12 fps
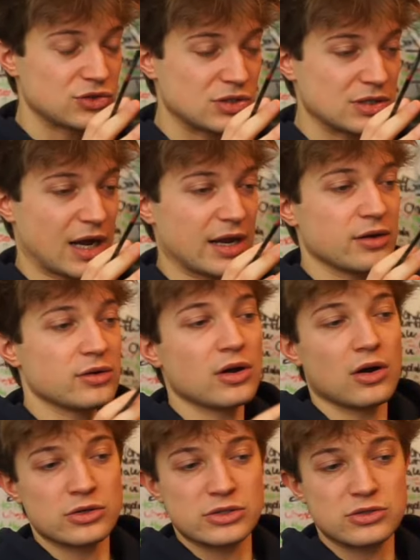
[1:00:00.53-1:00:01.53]
I
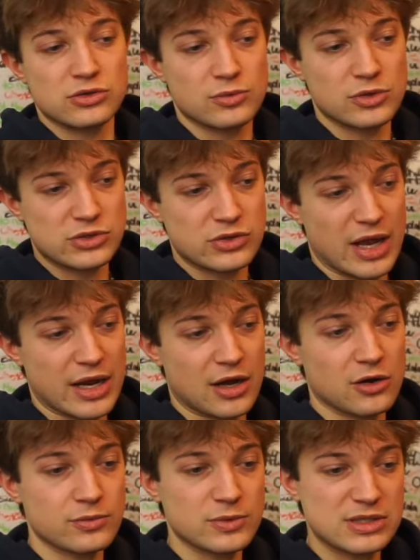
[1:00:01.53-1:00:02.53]
also don't want to hang
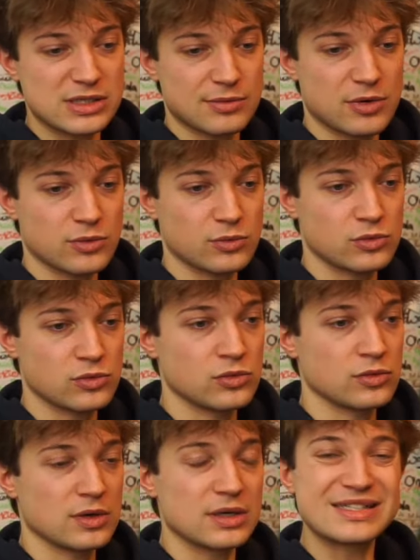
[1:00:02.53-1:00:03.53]
out with someone
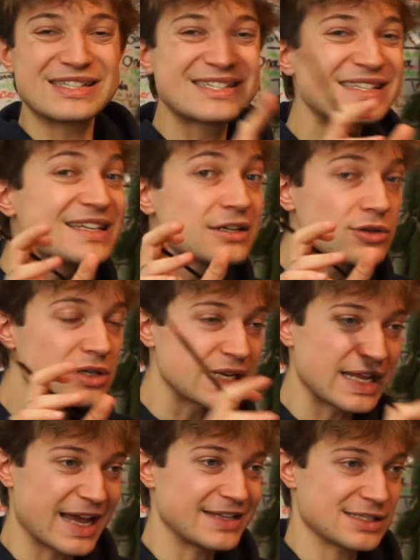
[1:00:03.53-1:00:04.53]
who
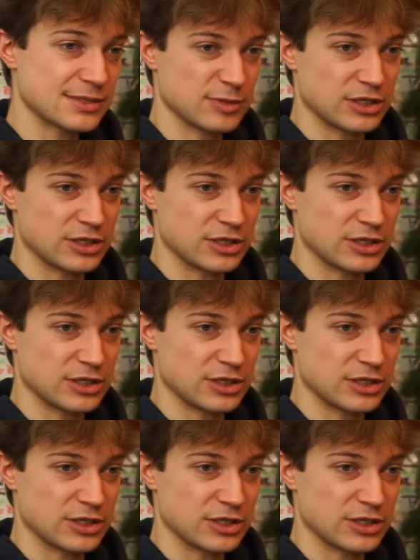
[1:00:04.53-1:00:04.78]
secretly hates me, you